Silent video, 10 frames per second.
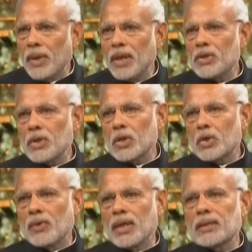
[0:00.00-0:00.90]

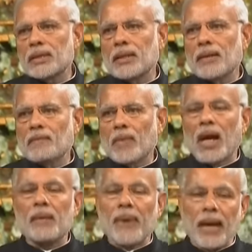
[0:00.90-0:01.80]
pitch swings
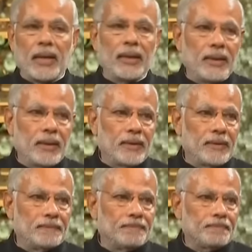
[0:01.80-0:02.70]
unfairly
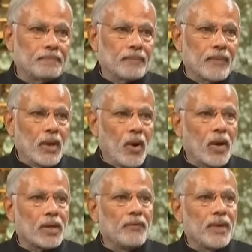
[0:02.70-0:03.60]

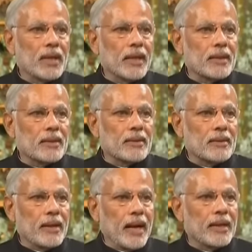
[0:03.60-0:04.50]
or the
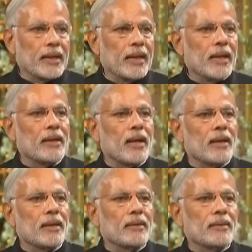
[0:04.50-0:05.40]
wicket at Eden
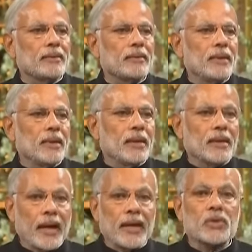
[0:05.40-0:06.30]
Garden
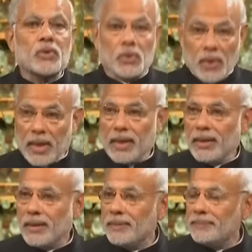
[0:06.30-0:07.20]
cracks too
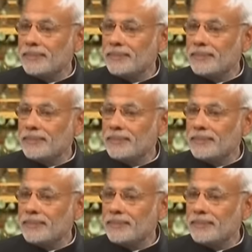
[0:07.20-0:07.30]
early.